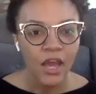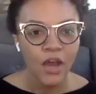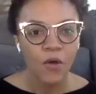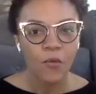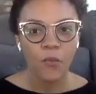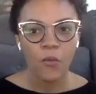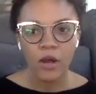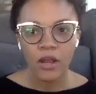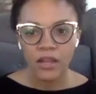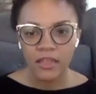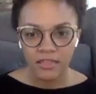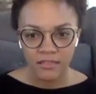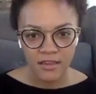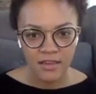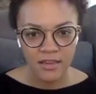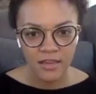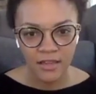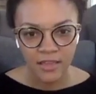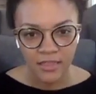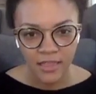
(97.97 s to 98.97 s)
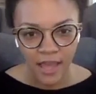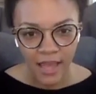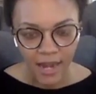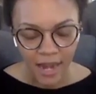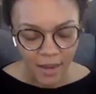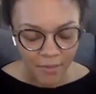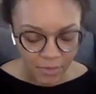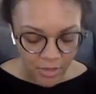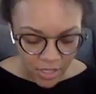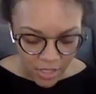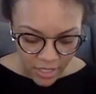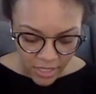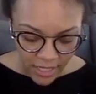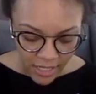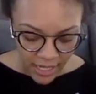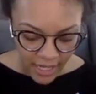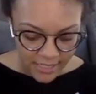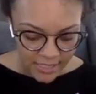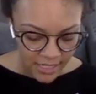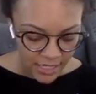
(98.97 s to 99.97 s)
One thing that I'm
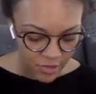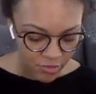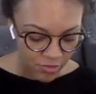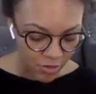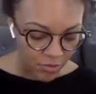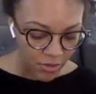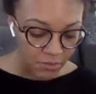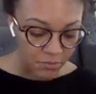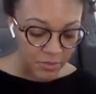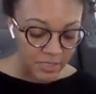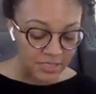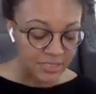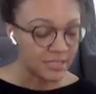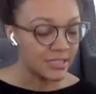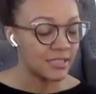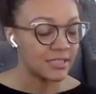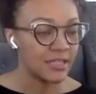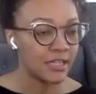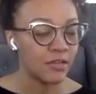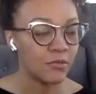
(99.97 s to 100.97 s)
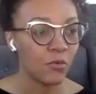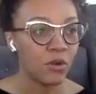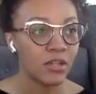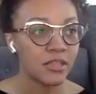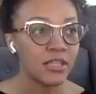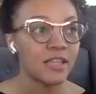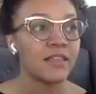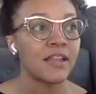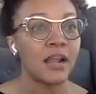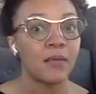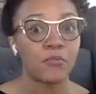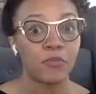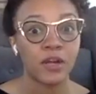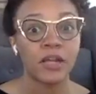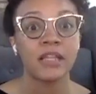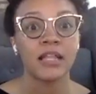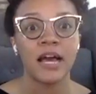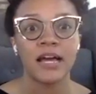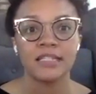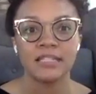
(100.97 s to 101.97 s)
learning as I grow in business, and one thing that I'm
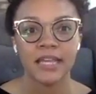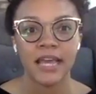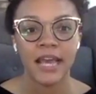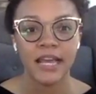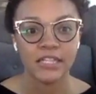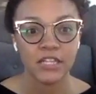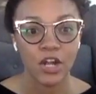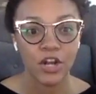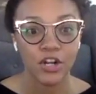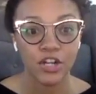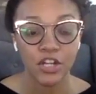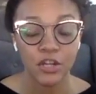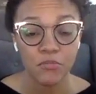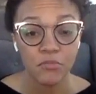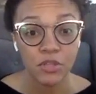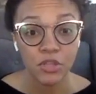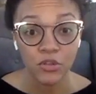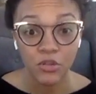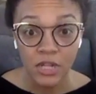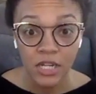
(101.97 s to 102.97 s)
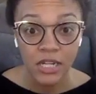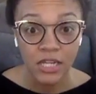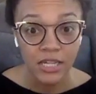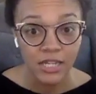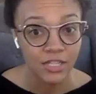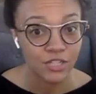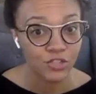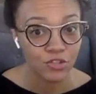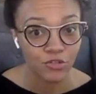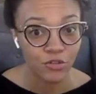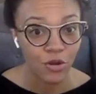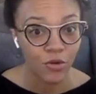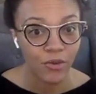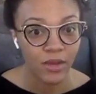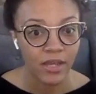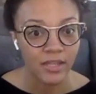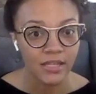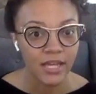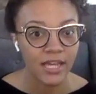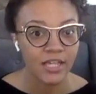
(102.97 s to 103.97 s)
realizing as our community is
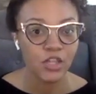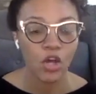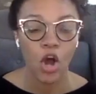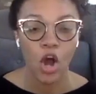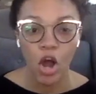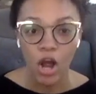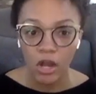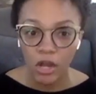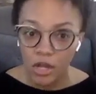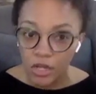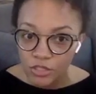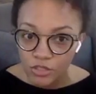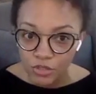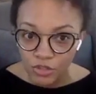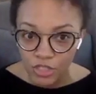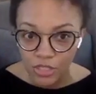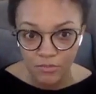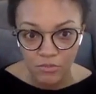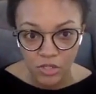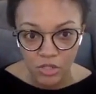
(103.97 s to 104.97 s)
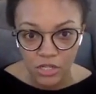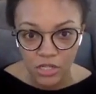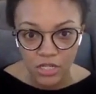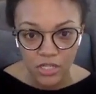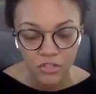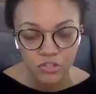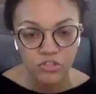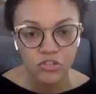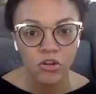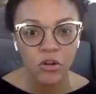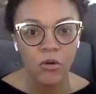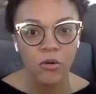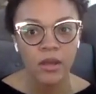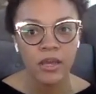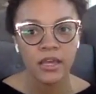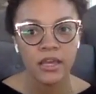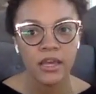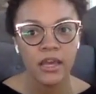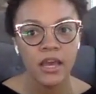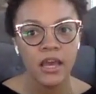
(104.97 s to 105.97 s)
growing, like the Hawk Hustle community is
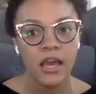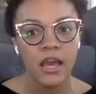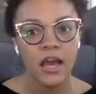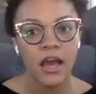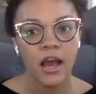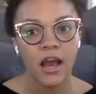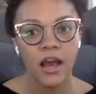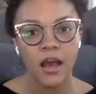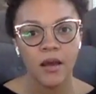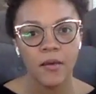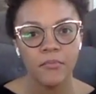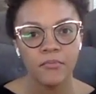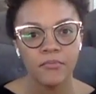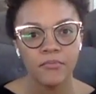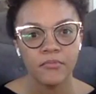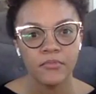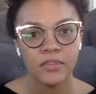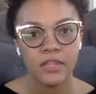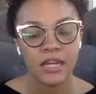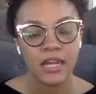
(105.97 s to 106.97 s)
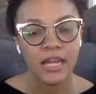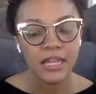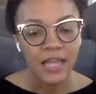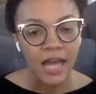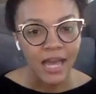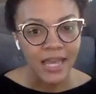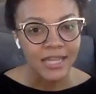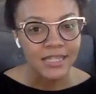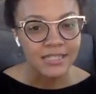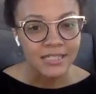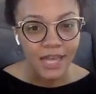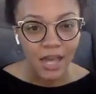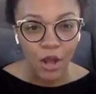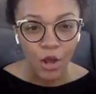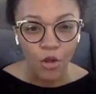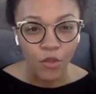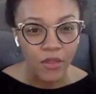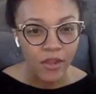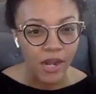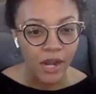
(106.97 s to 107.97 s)
growing, the
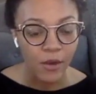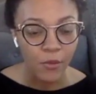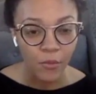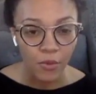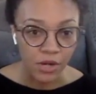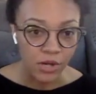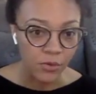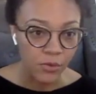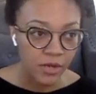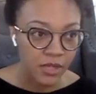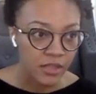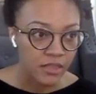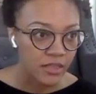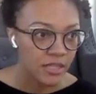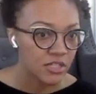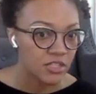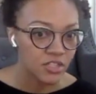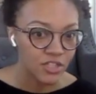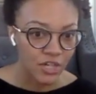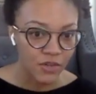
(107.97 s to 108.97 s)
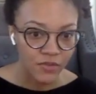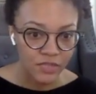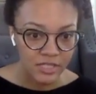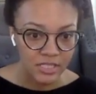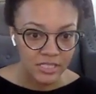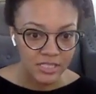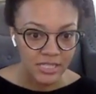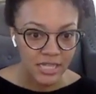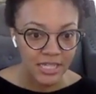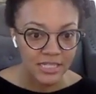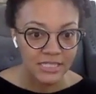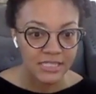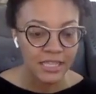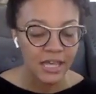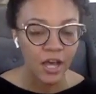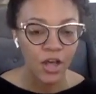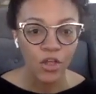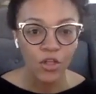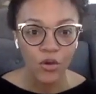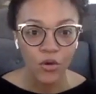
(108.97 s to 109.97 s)
clientele that I work with in services that
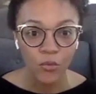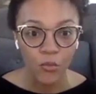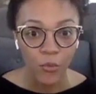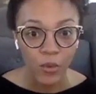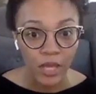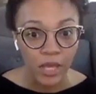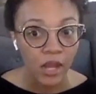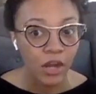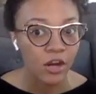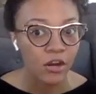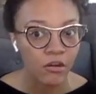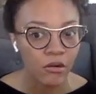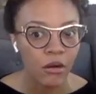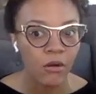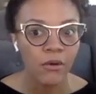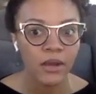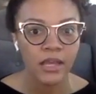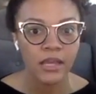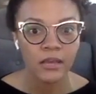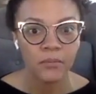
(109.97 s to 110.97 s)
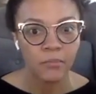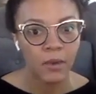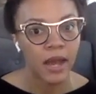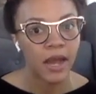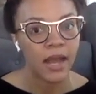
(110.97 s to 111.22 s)
sell, we are growing.